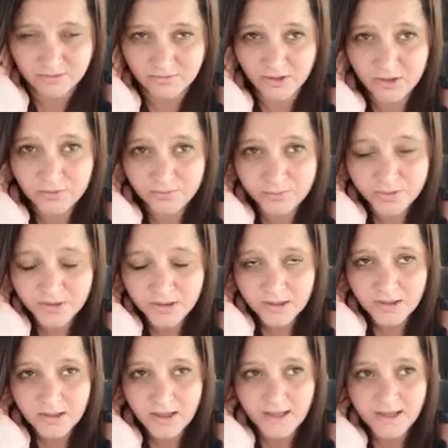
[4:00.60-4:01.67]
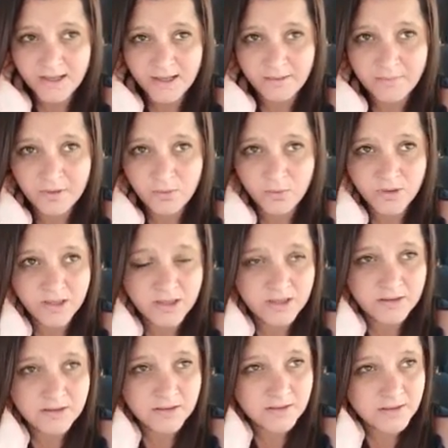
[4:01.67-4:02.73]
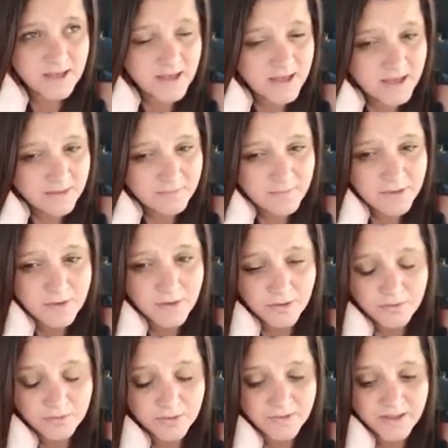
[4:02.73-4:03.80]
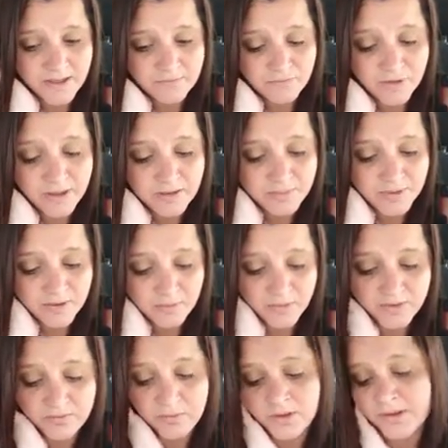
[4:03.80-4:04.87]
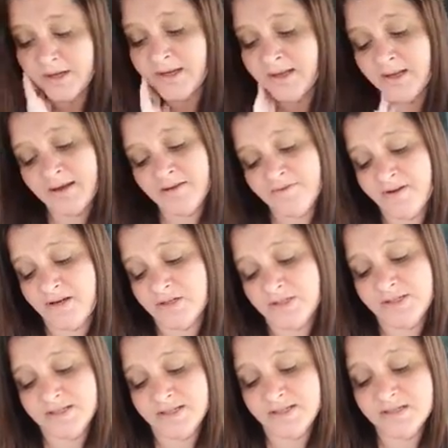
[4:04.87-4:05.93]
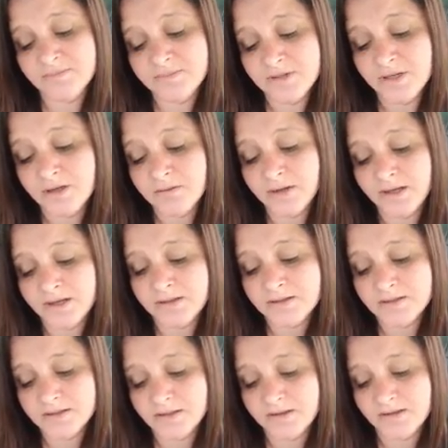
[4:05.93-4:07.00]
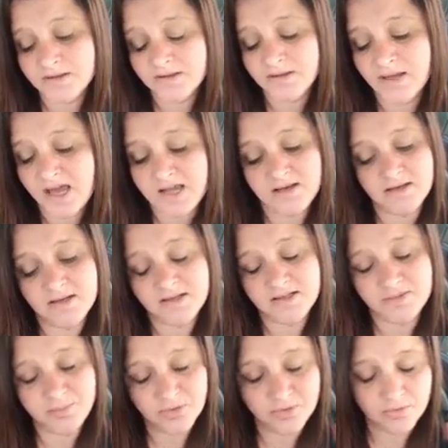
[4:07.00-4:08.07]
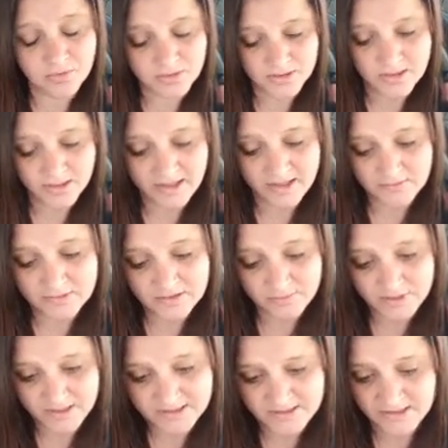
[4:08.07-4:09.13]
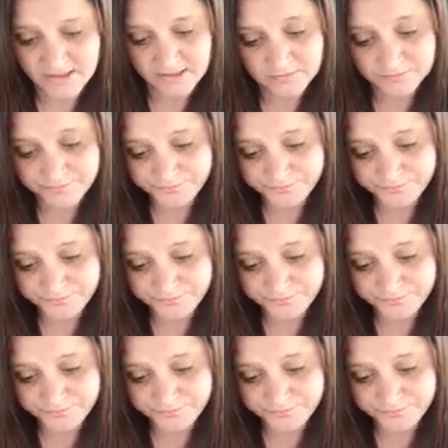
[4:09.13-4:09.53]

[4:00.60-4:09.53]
group um, with um, not the one that I'm running, but with one I have actually signed up to and get support and accountability